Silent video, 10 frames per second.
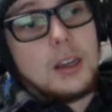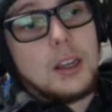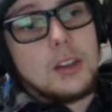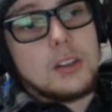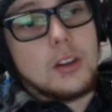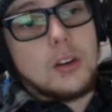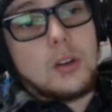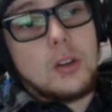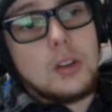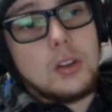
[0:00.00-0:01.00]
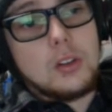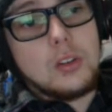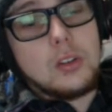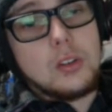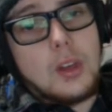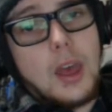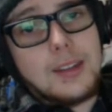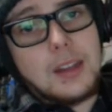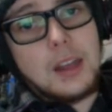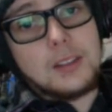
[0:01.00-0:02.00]
So
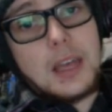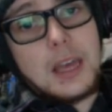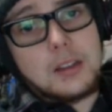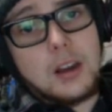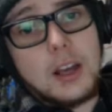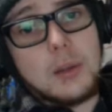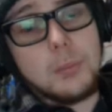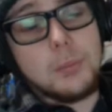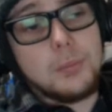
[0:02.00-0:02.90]
at that time,